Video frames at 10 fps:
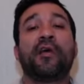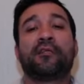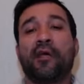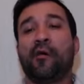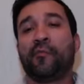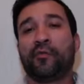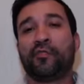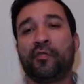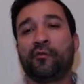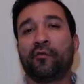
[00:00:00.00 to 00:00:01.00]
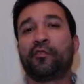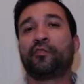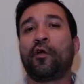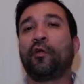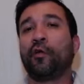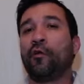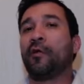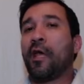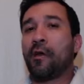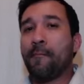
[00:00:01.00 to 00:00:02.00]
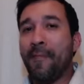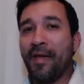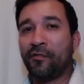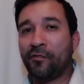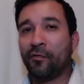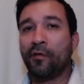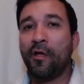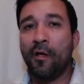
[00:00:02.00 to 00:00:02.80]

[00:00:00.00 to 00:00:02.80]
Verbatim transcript: to help your children start learning how to master